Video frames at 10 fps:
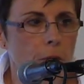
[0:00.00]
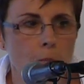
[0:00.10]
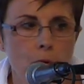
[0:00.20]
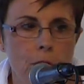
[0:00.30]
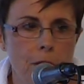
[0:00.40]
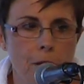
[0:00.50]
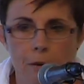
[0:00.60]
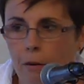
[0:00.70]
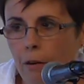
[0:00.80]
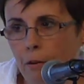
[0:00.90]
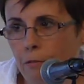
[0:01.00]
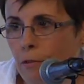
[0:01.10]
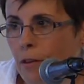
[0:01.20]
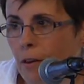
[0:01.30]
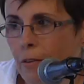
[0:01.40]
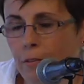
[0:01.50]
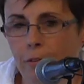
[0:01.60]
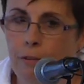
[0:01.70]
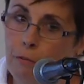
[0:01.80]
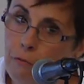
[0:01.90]
I'm looking at a lot of you guys,
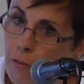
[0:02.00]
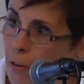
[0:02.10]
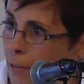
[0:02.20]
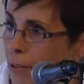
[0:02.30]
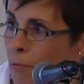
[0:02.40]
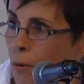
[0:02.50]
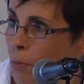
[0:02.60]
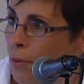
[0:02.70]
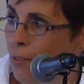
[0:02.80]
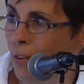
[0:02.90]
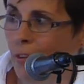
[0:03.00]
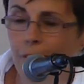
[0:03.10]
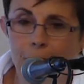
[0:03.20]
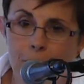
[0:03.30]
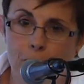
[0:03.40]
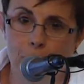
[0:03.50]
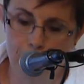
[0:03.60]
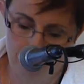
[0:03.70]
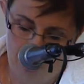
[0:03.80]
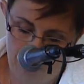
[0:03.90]
and you're fairly representative of our
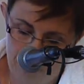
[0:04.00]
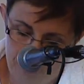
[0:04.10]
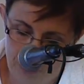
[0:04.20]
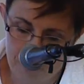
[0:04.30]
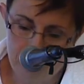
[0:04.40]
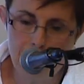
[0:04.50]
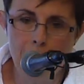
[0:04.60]
demography.